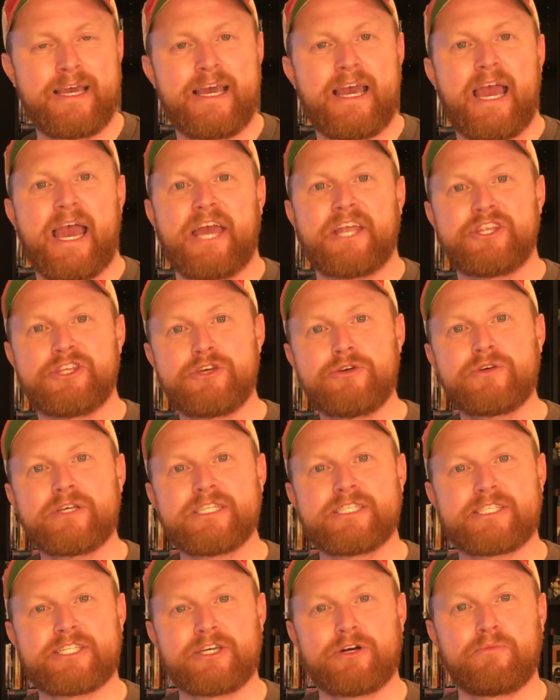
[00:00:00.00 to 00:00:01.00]
and you can
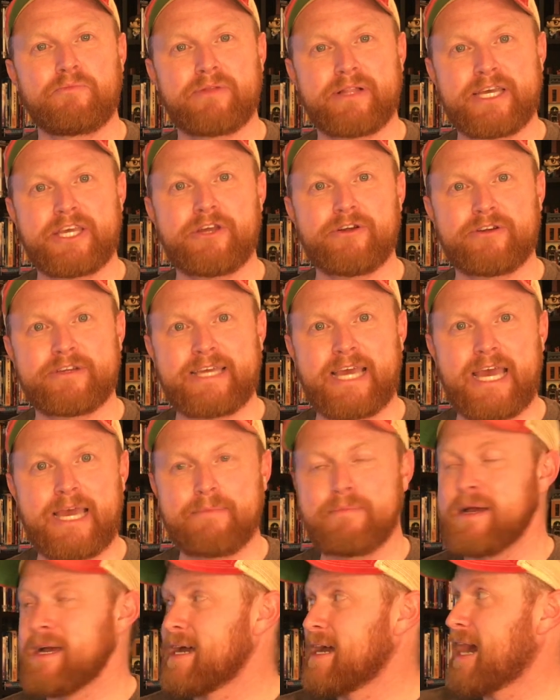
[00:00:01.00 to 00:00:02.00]
still play your
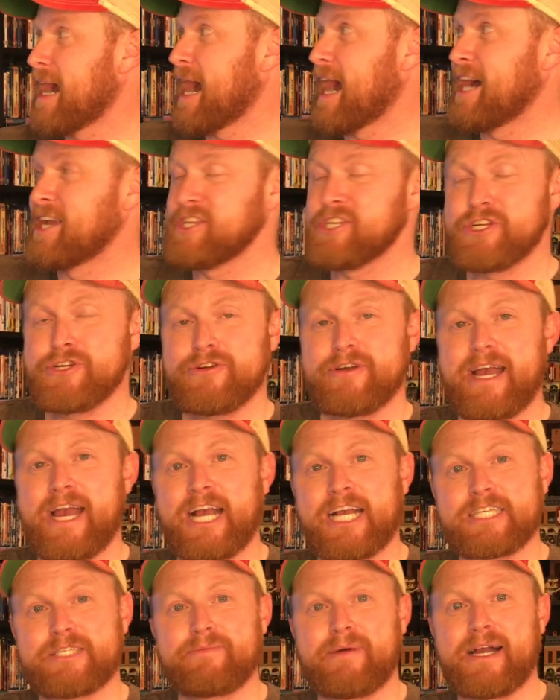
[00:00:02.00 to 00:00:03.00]
game on your
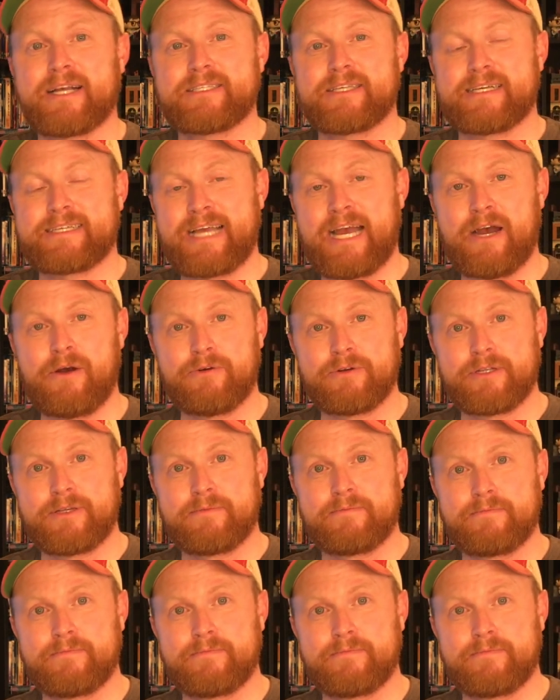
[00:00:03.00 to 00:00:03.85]
Xbox account.